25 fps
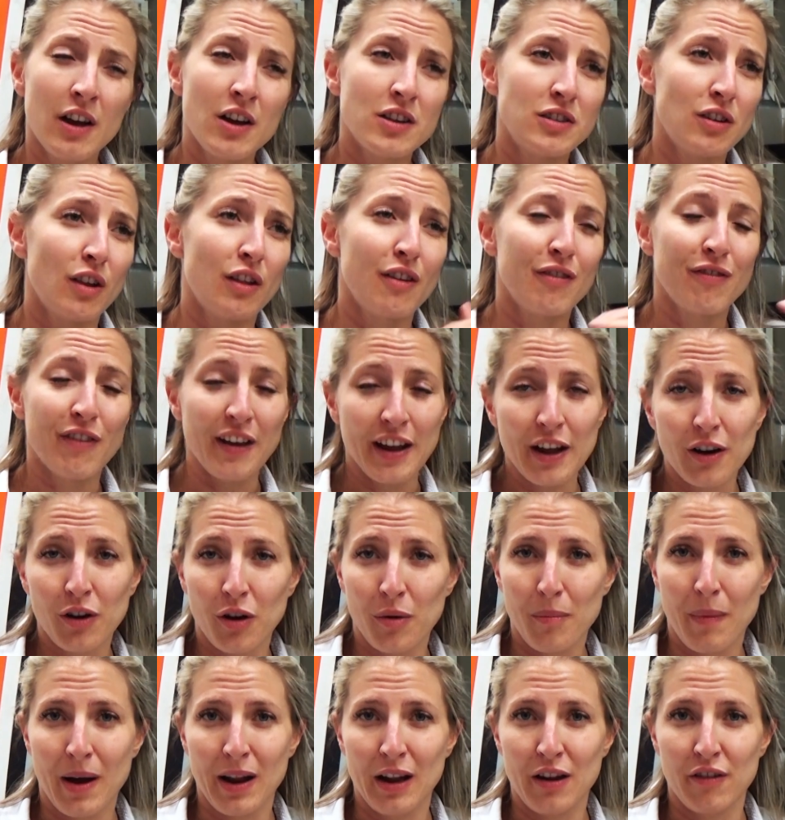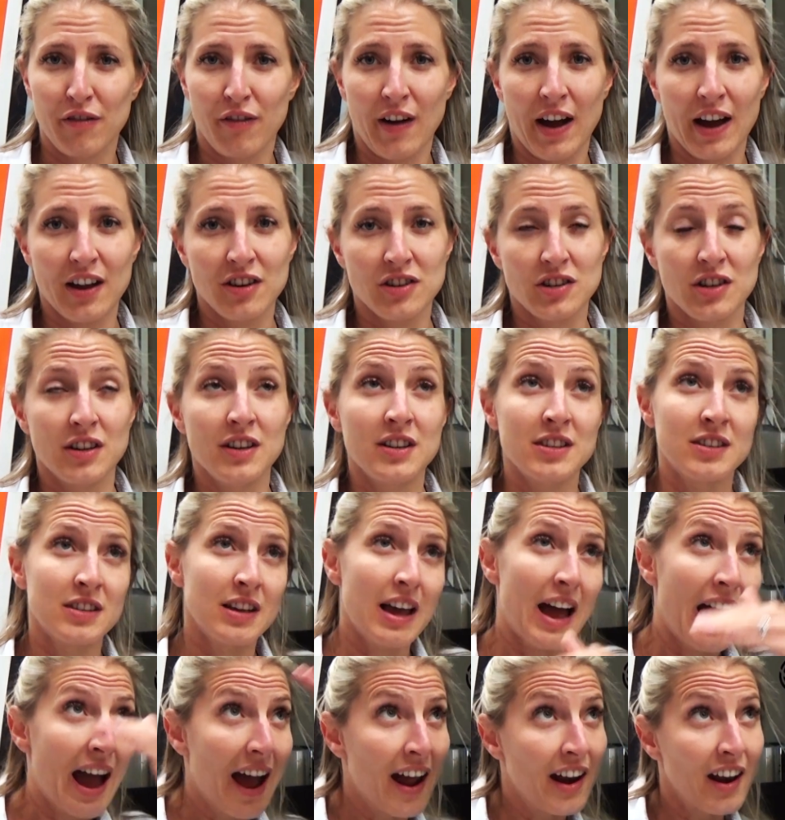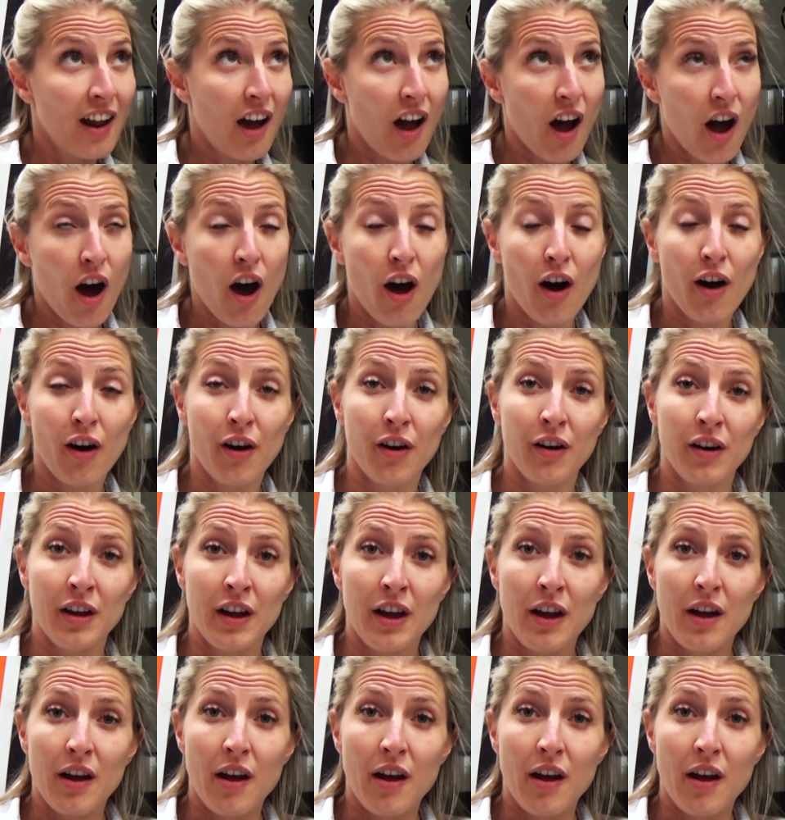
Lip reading: So the vehicle manufacturers and our